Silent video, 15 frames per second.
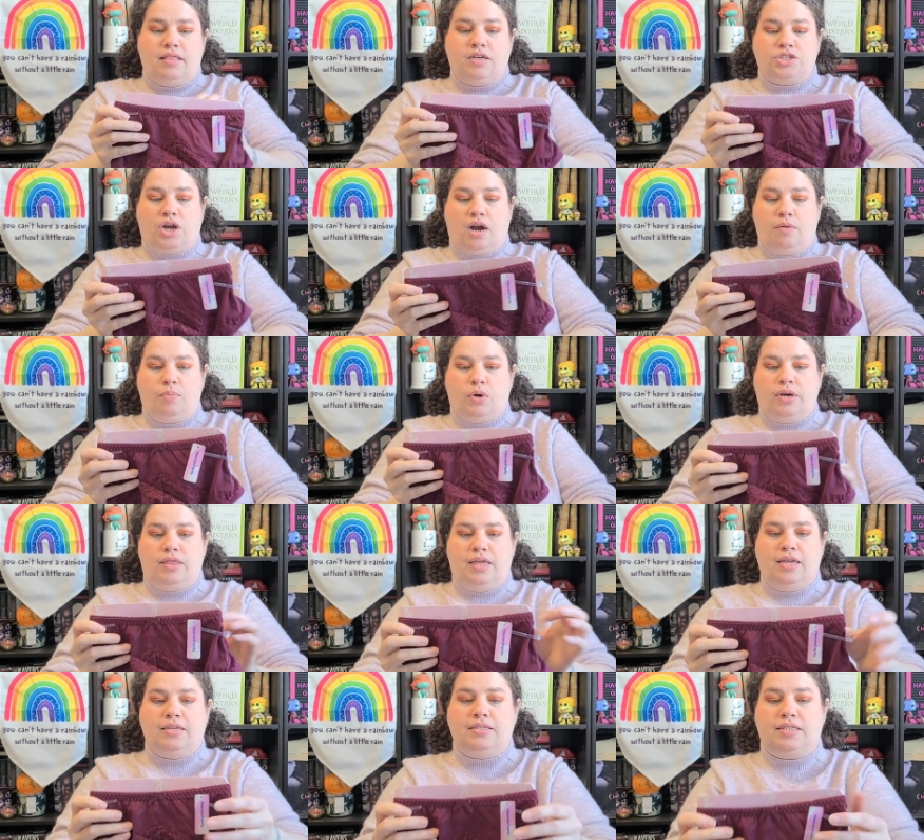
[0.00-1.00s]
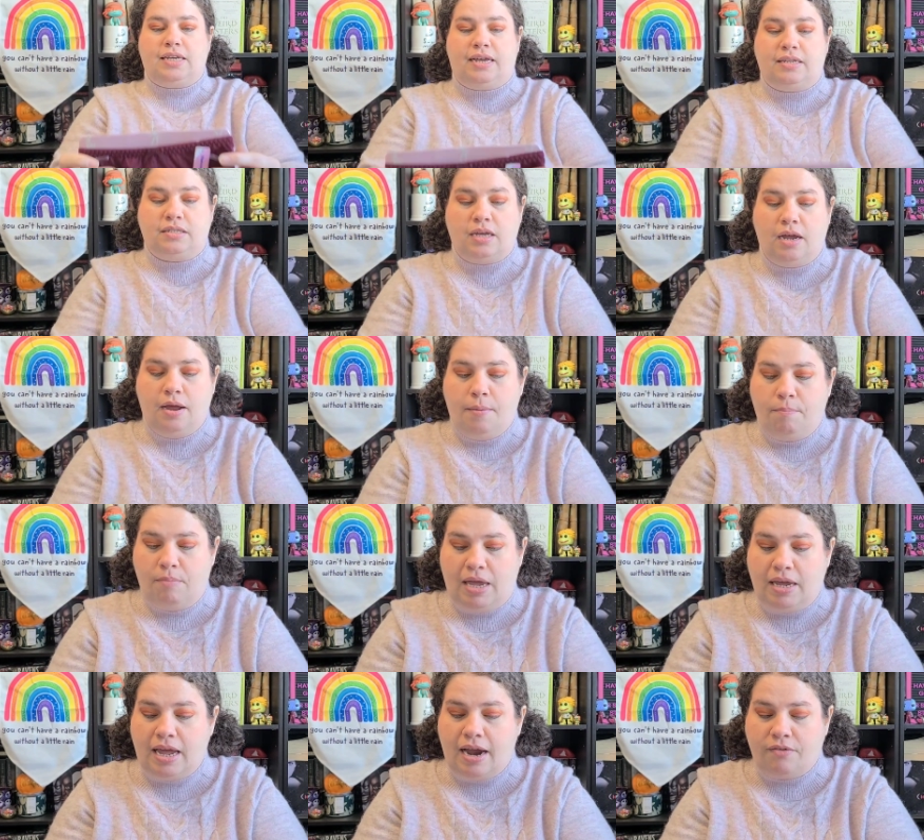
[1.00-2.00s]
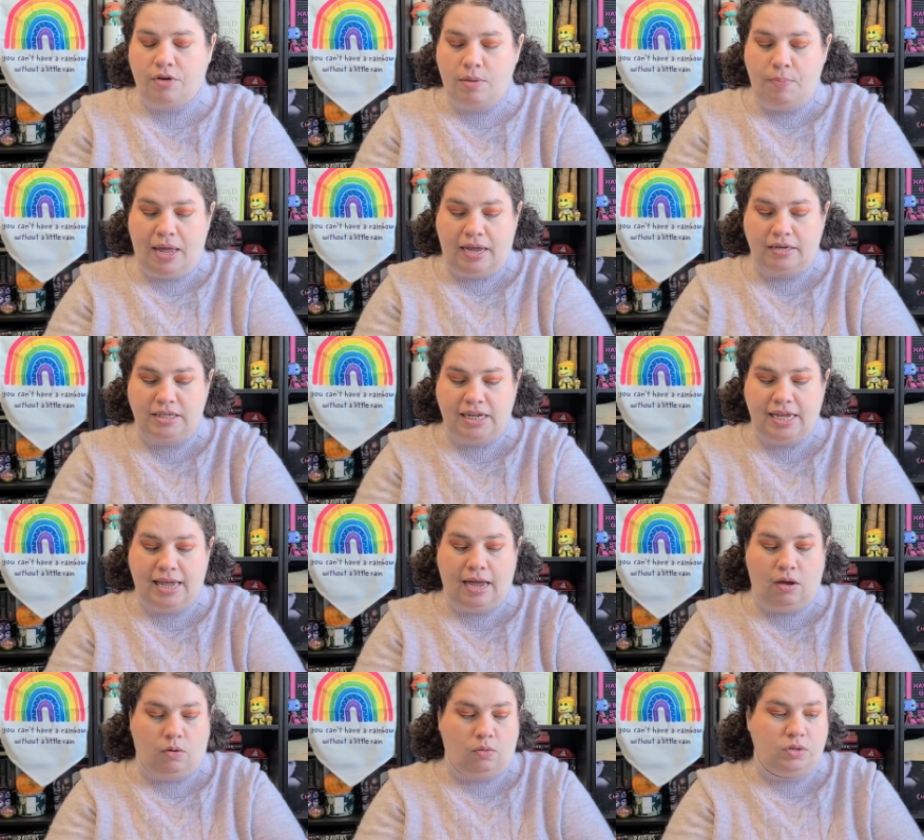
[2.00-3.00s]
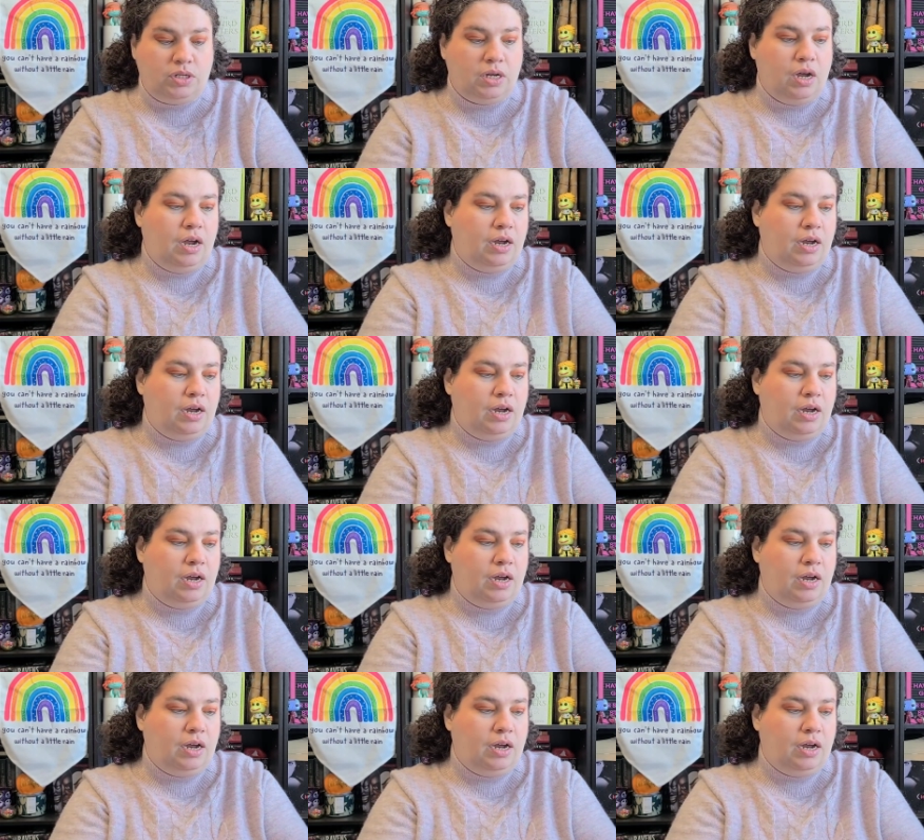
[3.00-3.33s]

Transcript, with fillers: this cardboard thing says, make every panty count,